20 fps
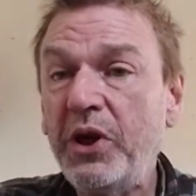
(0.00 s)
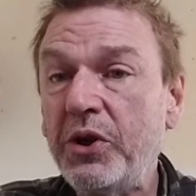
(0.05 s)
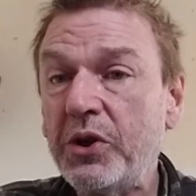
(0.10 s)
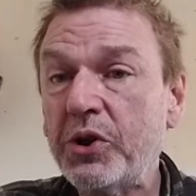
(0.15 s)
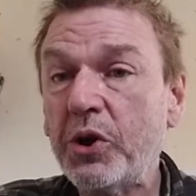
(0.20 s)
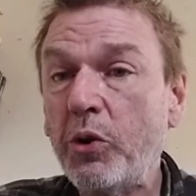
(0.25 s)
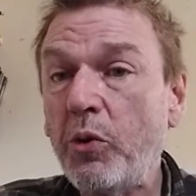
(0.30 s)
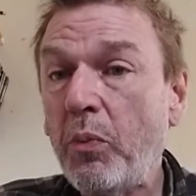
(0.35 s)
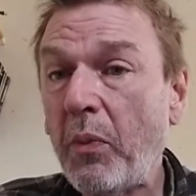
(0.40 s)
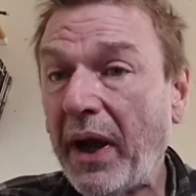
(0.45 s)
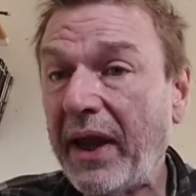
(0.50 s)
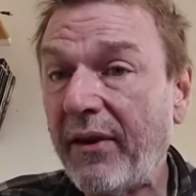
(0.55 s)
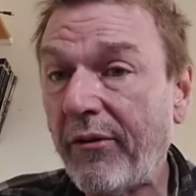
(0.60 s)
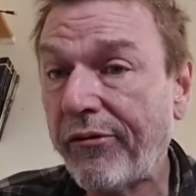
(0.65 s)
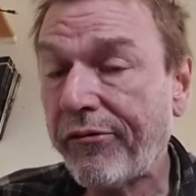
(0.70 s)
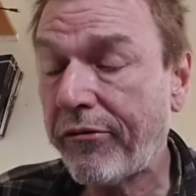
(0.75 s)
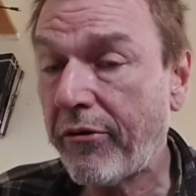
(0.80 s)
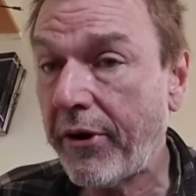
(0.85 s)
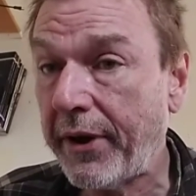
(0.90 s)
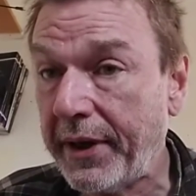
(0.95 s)
to make
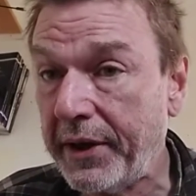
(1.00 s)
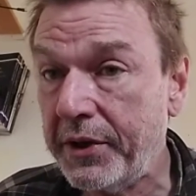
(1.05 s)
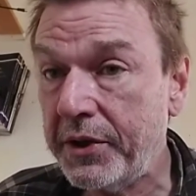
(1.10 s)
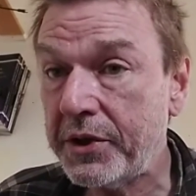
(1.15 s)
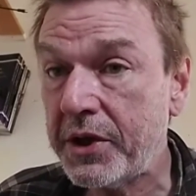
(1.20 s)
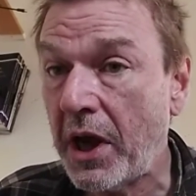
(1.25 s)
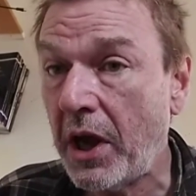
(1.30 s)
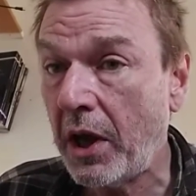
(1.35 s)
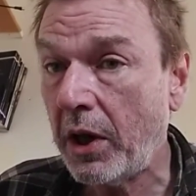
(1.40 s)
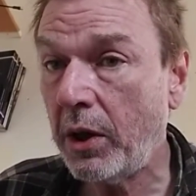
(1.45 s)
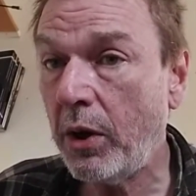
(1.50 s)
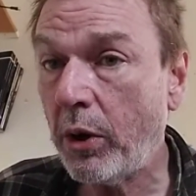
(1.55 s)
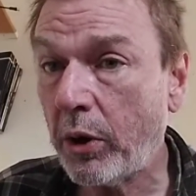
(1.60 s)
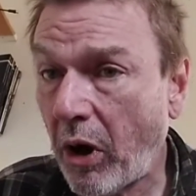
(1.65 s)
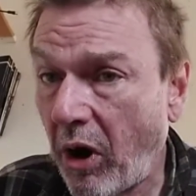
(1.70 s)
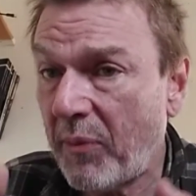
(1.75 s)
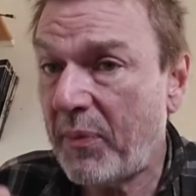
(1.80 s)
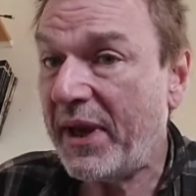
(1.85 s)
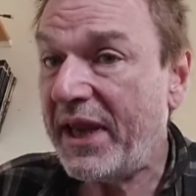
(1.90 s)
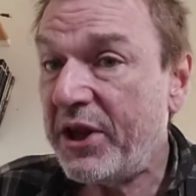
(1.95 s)
friends, look,
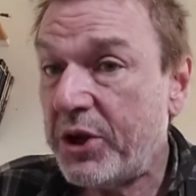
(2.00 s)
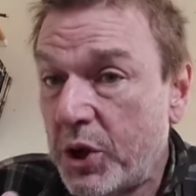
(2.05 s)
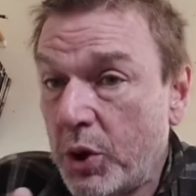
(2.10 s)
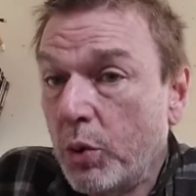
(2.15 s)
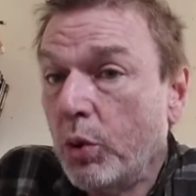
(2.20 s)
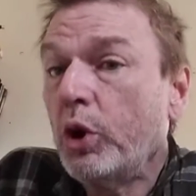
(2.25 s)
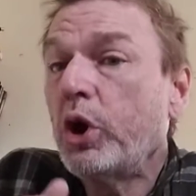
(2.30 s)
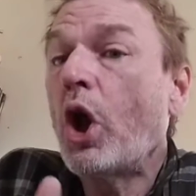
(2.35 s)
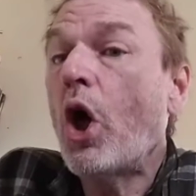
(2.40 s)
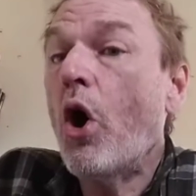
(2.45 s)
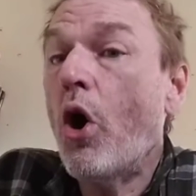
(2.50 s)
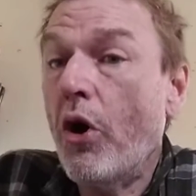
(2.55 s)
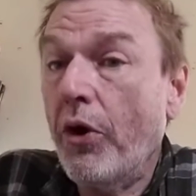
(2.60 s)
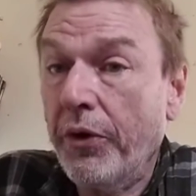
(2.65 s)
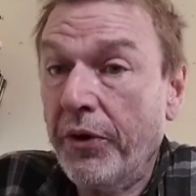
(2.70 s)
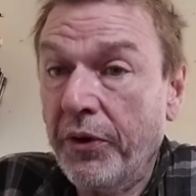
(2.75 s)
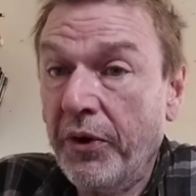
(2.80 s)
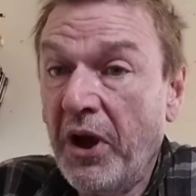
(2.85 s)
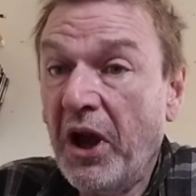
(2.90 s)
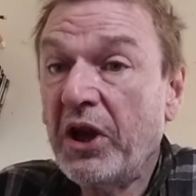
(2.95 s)
I'm here to
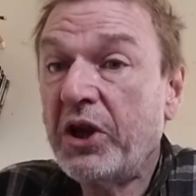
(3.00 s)
learn.